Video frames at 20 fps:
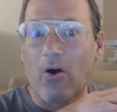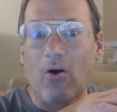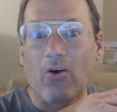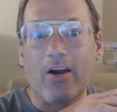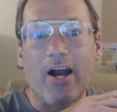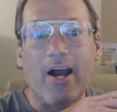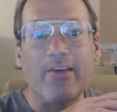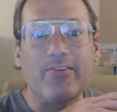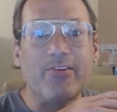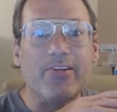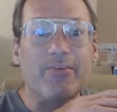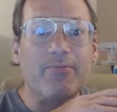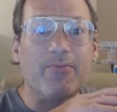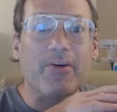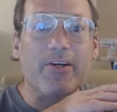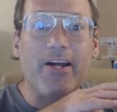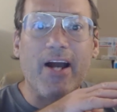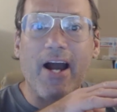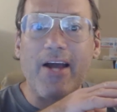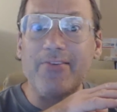all kinds of
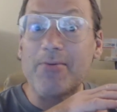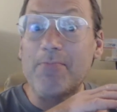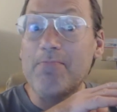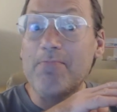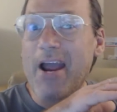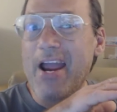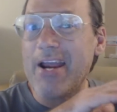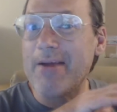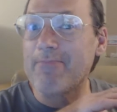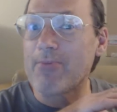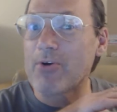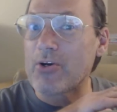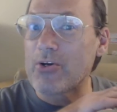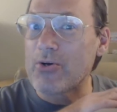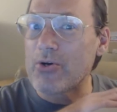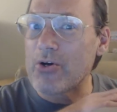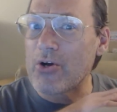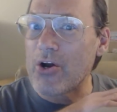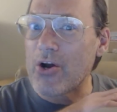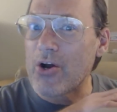different kinds of
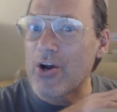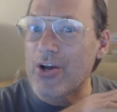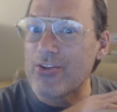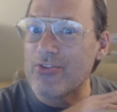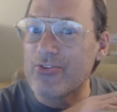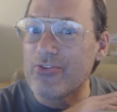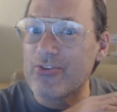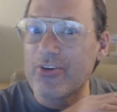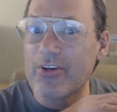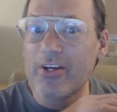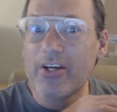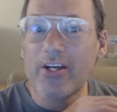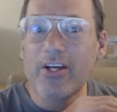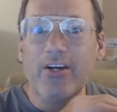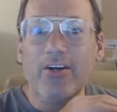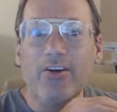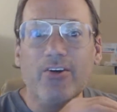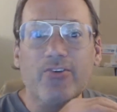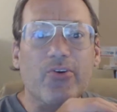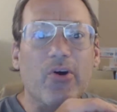paper goods.
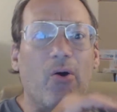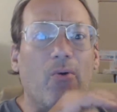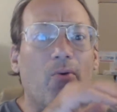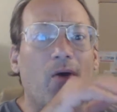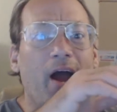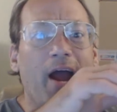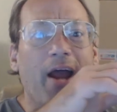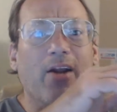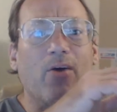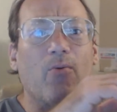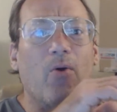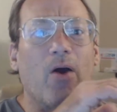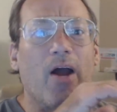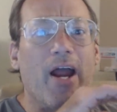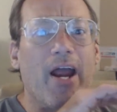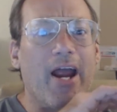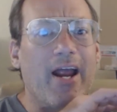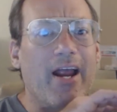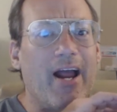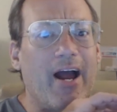So right
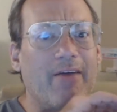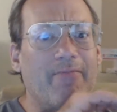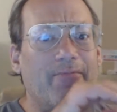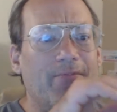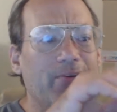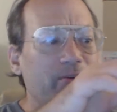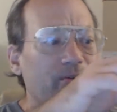away, I